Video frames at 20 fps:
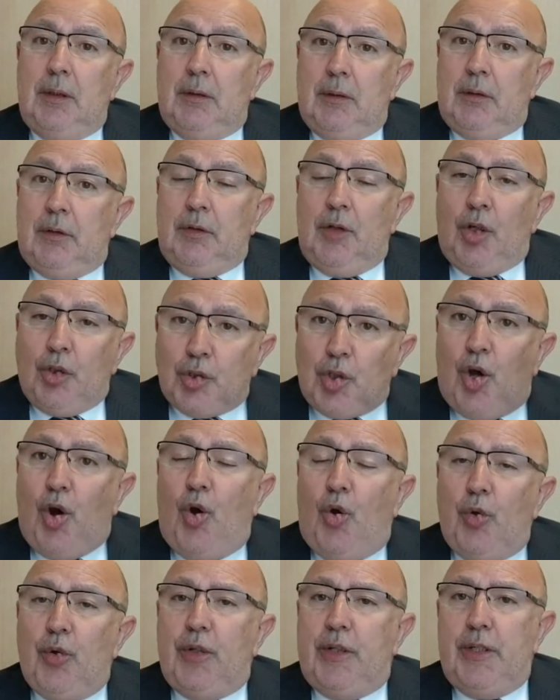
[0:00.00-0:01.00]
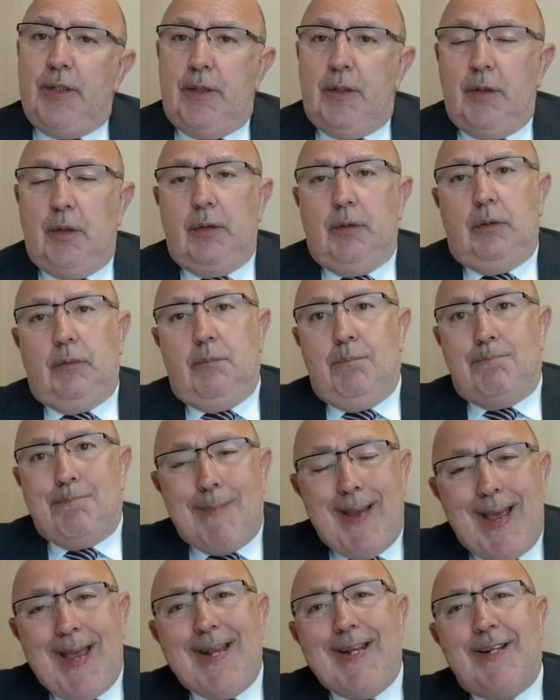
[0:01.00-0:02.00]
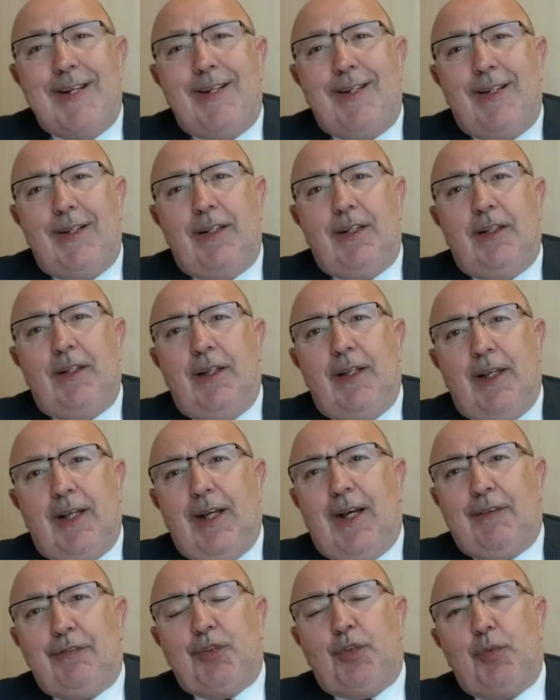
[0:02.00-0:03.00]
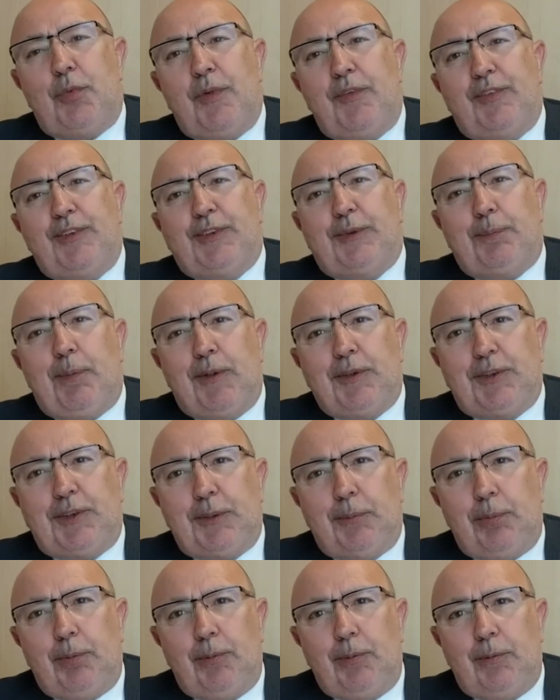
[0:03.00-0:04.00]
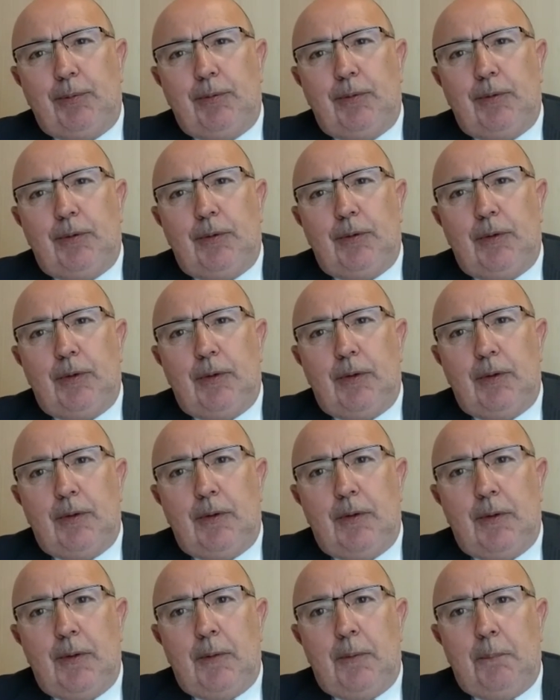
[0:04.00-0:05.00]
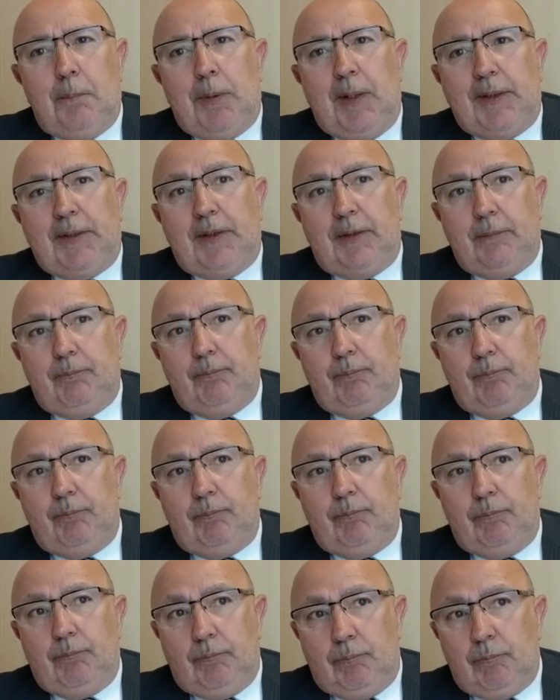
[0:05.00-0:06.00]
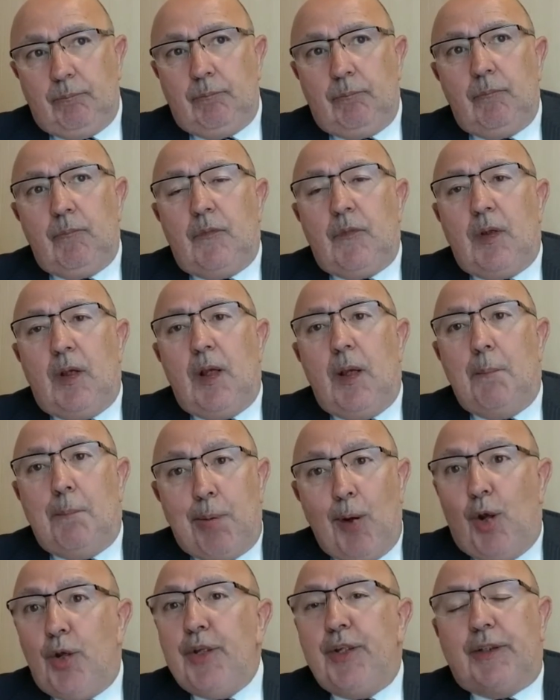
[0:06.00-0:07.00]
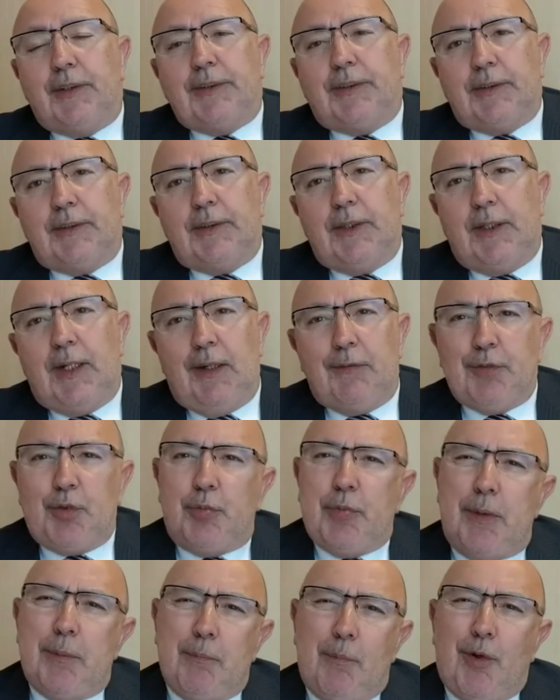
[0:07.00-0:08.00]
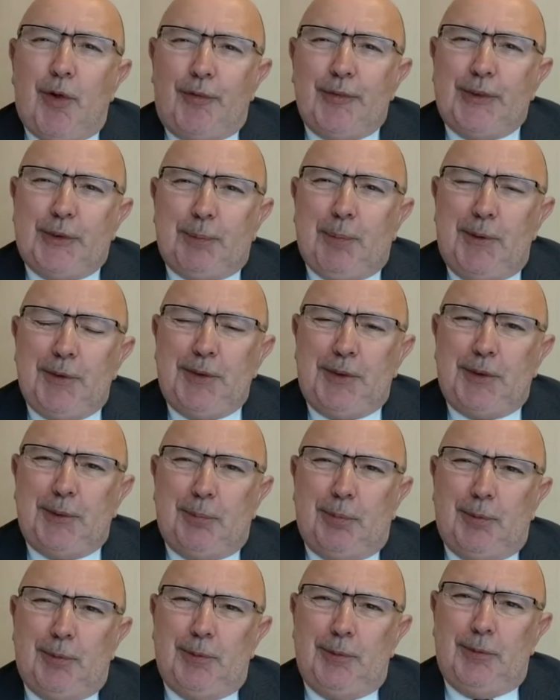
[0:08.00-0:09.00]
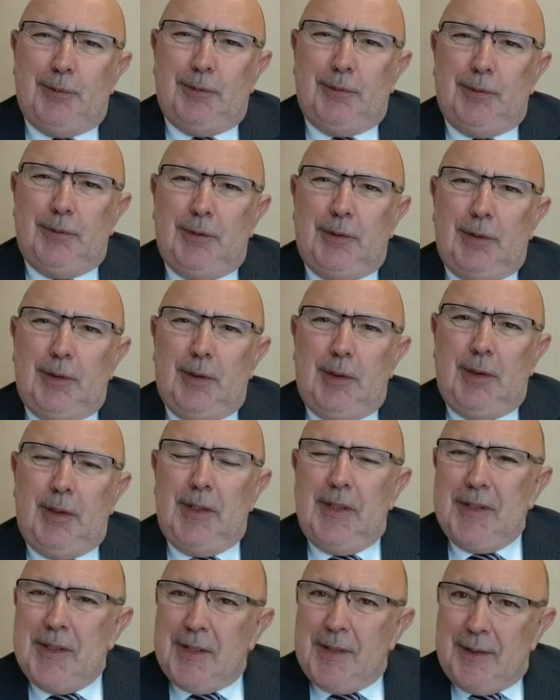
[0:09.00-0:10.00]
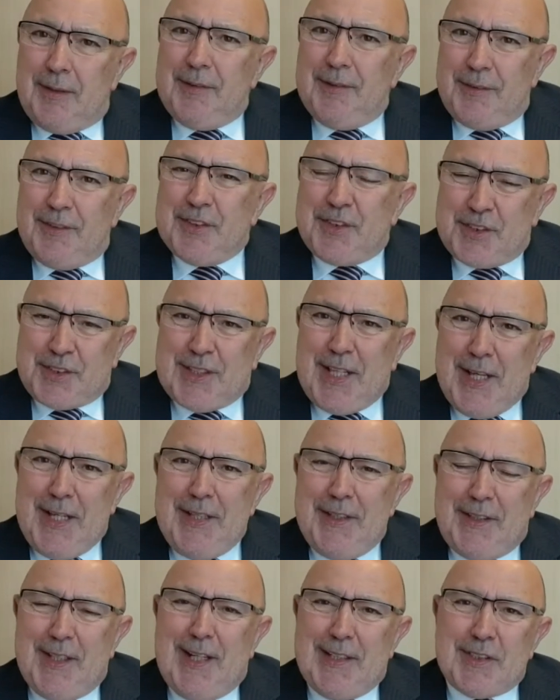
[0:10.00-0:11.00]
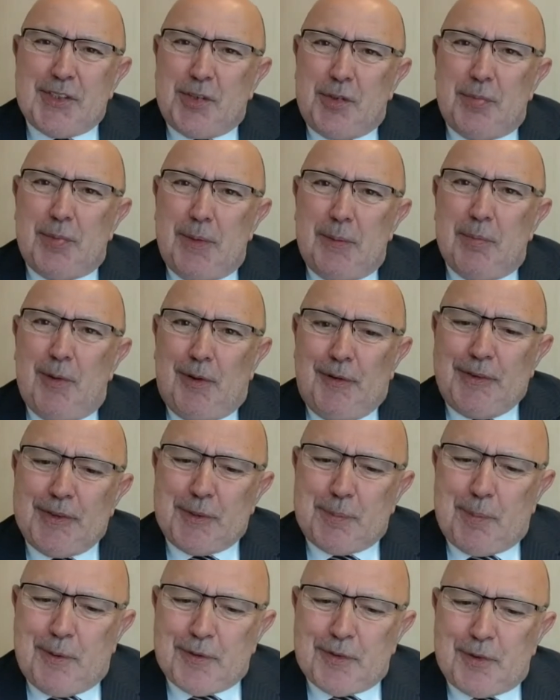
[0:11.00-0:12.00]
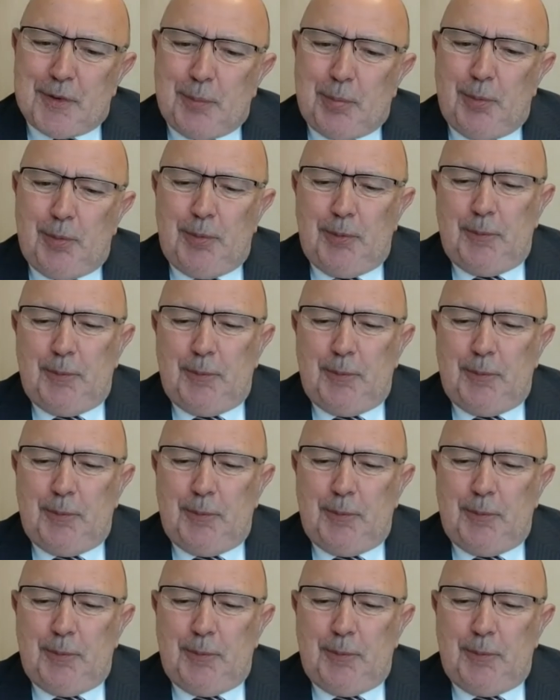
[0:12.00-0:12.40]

Not only men have to be responsible, but employers have to be more responsible. The state has to be more responsible.